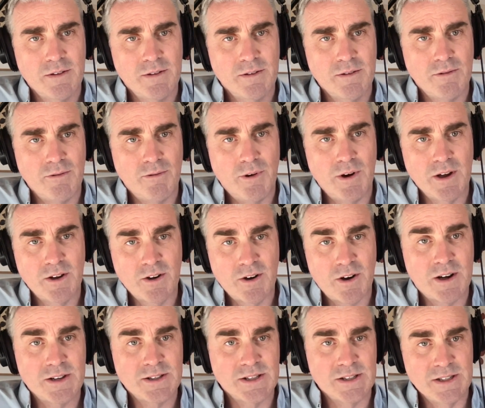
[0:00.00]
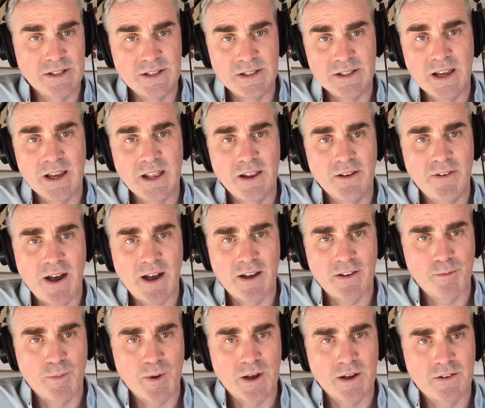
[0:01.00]
what causes these negative
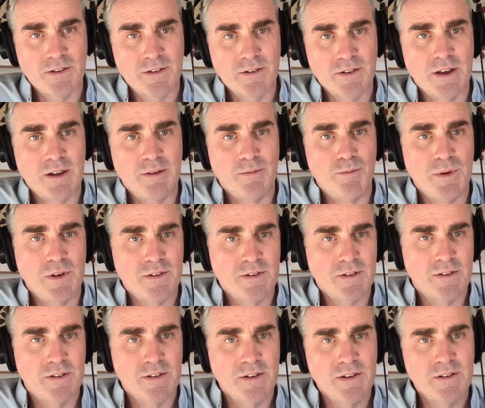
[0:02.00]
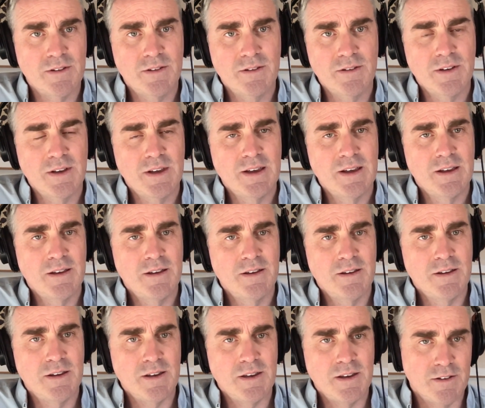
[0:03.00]
aspects in businesses
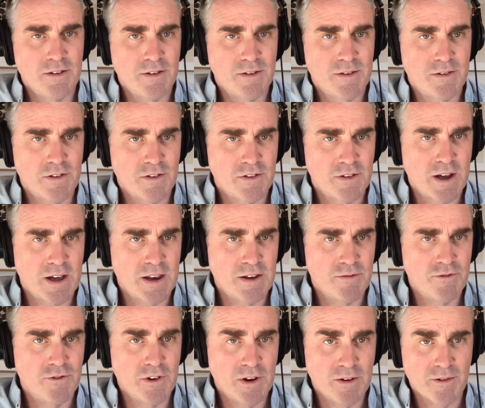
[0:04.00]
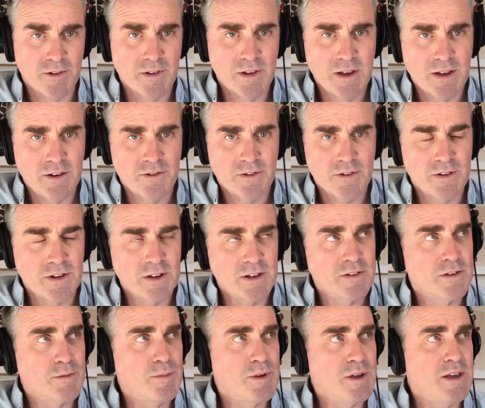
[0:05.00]
is just kind of generally interesting
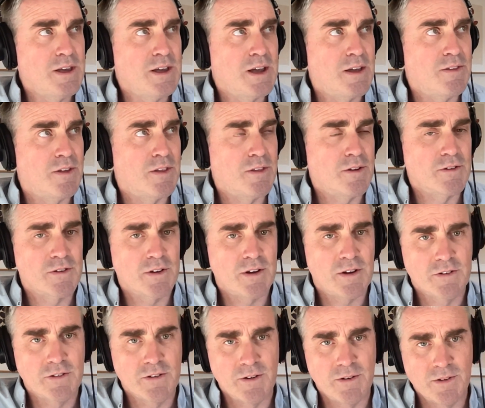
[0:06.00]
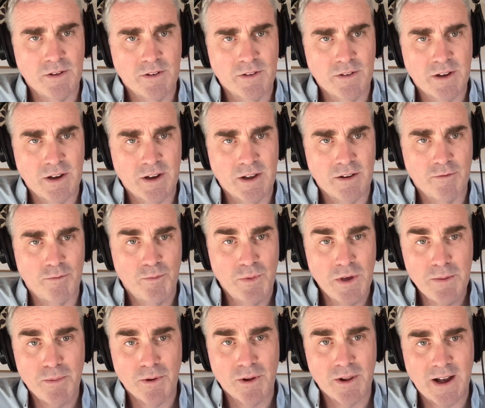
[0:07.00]
to me. And then there's also this kind of
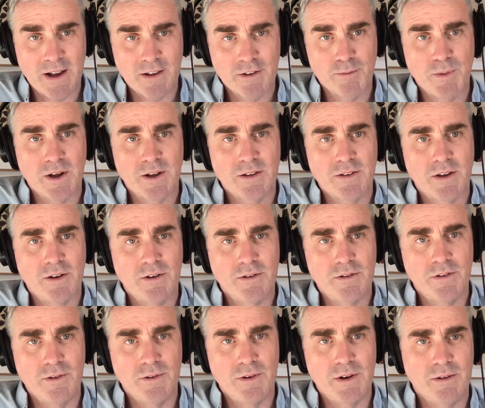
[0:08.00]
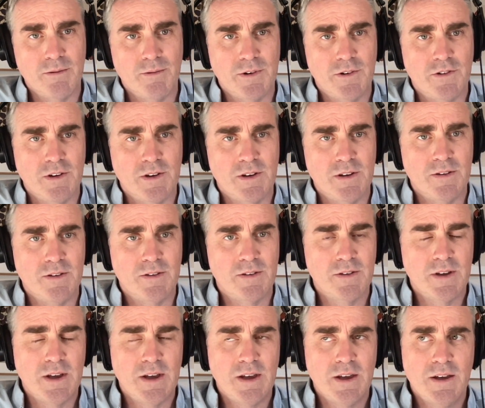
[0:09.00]
people aspect up to it, which is
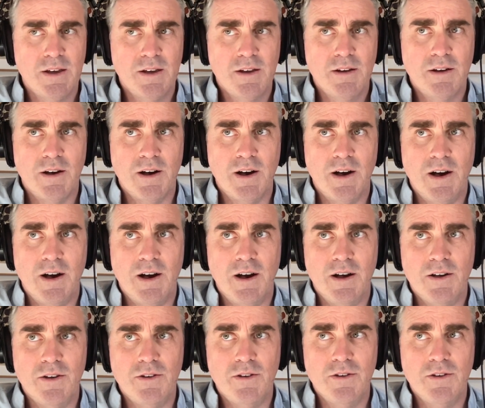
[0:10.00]
uh,